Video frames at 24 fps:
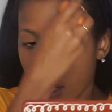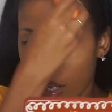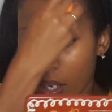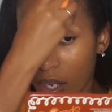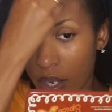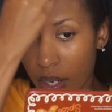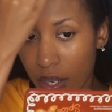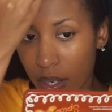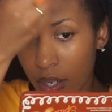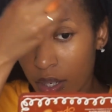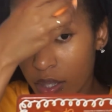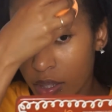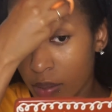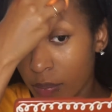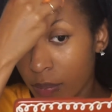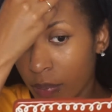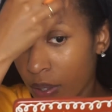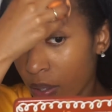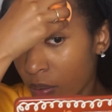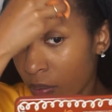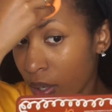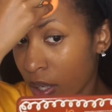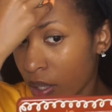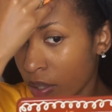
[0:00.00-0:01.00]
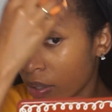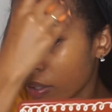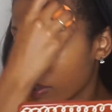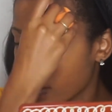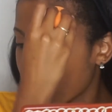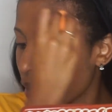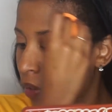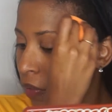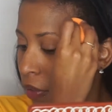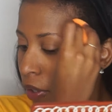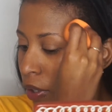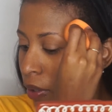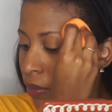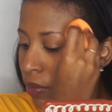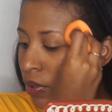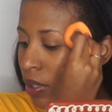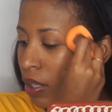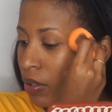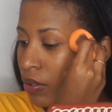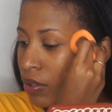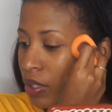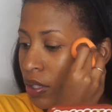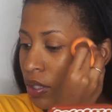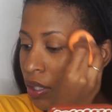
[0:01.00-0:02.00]
And it's been a while since I filmed,
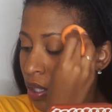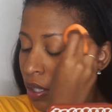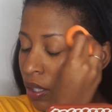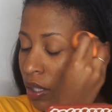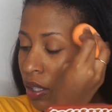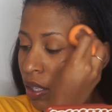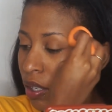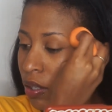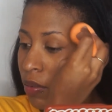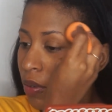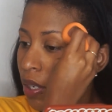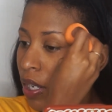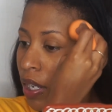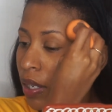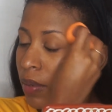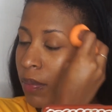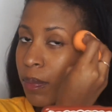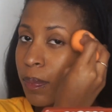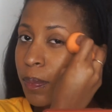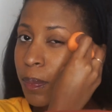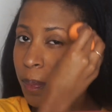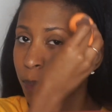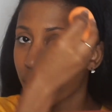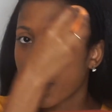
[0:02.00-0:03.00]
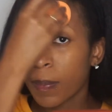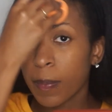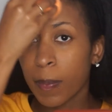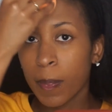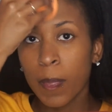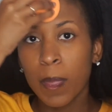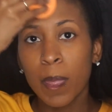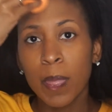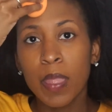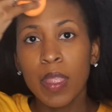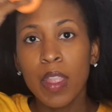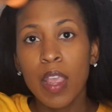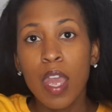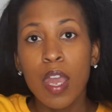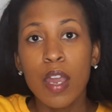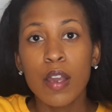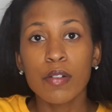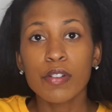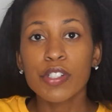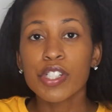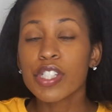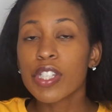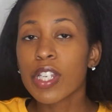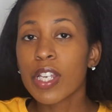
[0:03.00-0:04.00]
so I was just like, you know what?
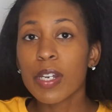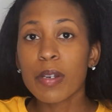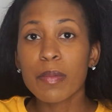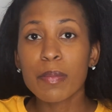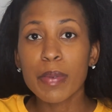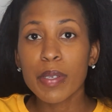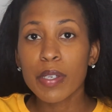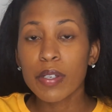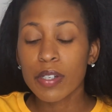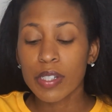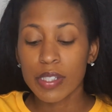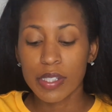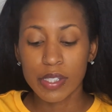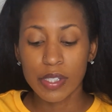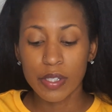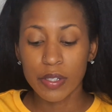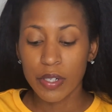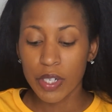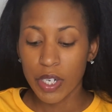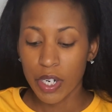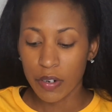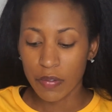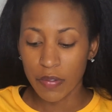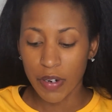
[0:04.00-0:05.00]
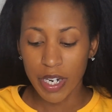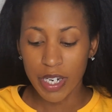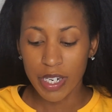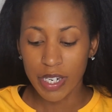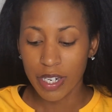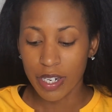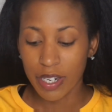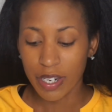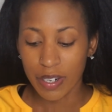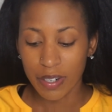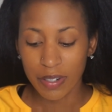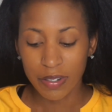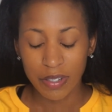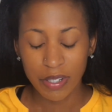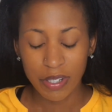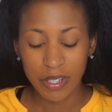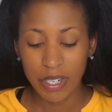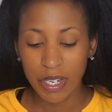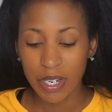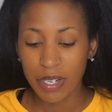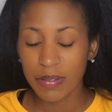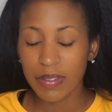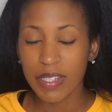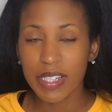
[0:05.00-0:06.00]
We're just gonna build a studio right here. You
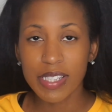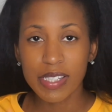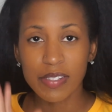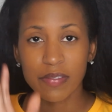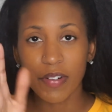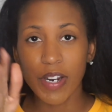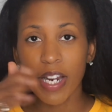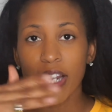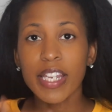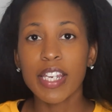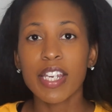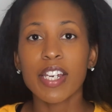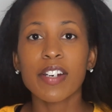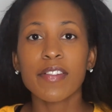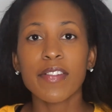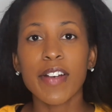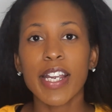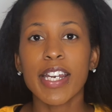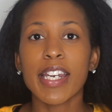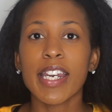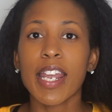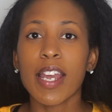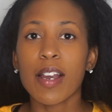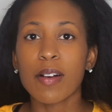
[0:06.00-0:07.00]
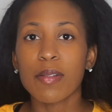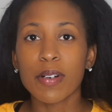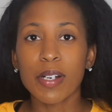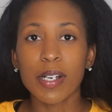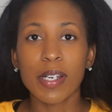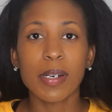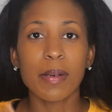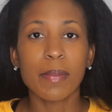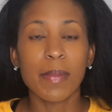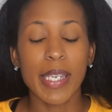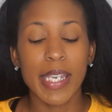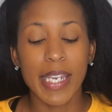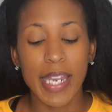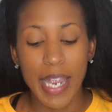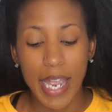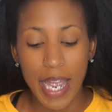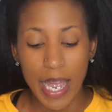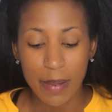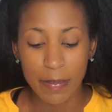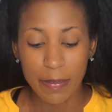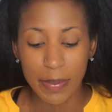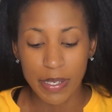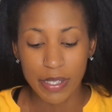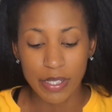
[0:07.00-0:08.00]
know, this right here, right now, we're gonna make it
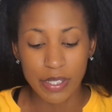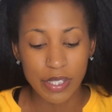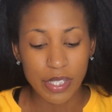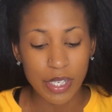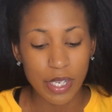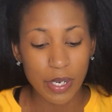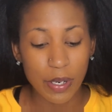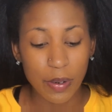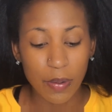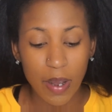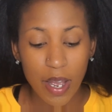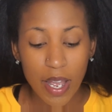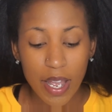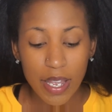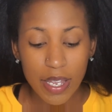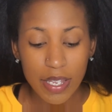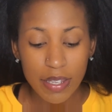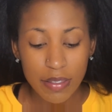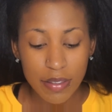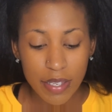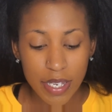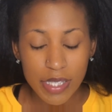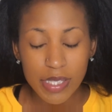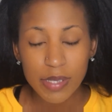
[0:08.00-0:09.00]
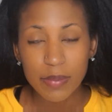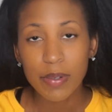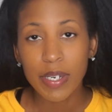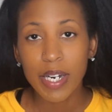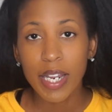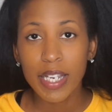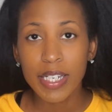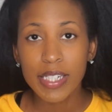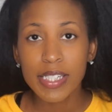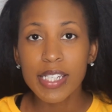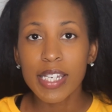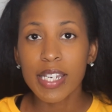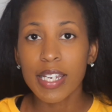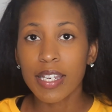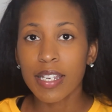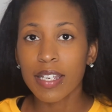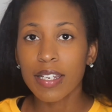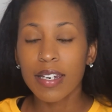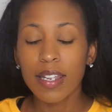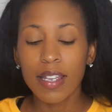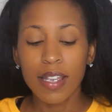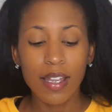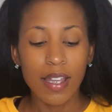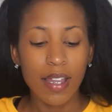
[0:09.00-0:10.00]
happen. So that's what I
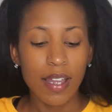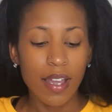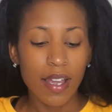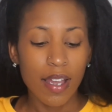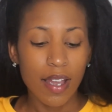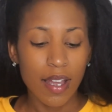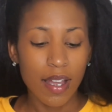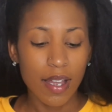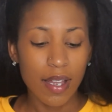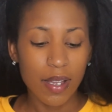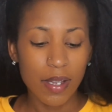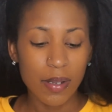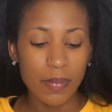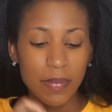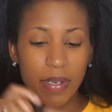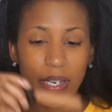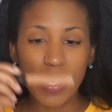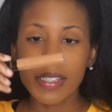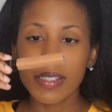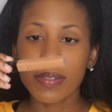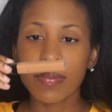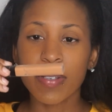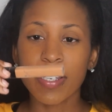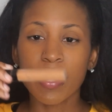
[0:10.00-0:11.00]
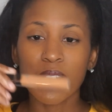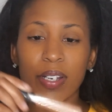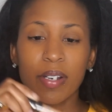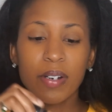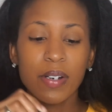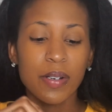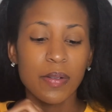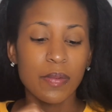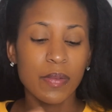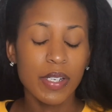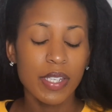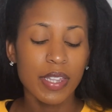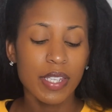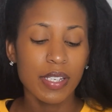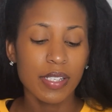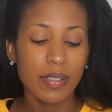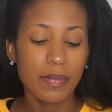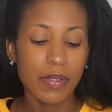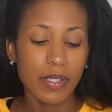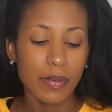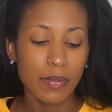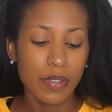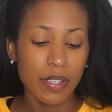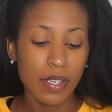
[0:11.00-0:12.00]
did. Next I'm gonna go in
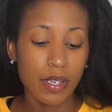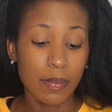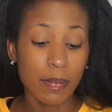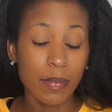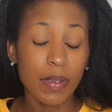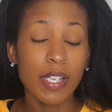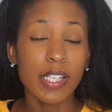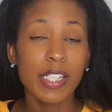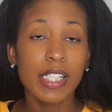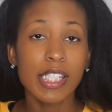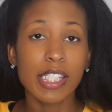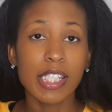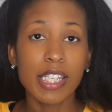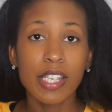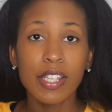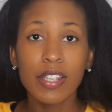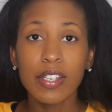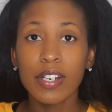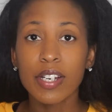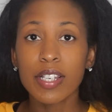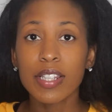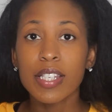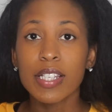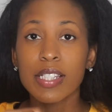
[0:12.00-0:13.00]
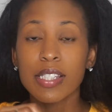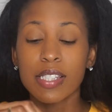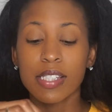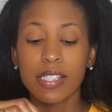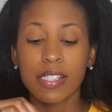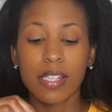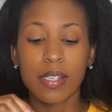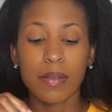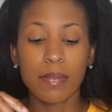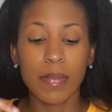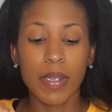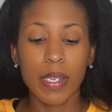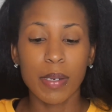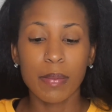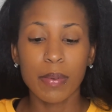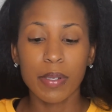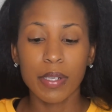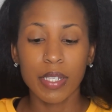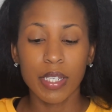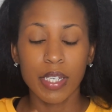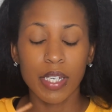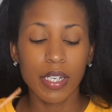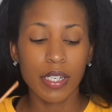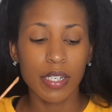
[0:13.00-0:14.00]
with some concealer. This is the
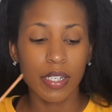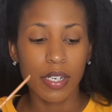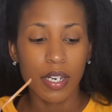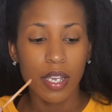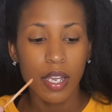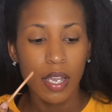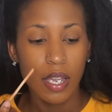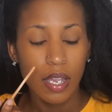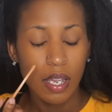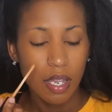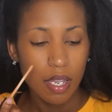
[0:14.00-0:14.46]
Maybelline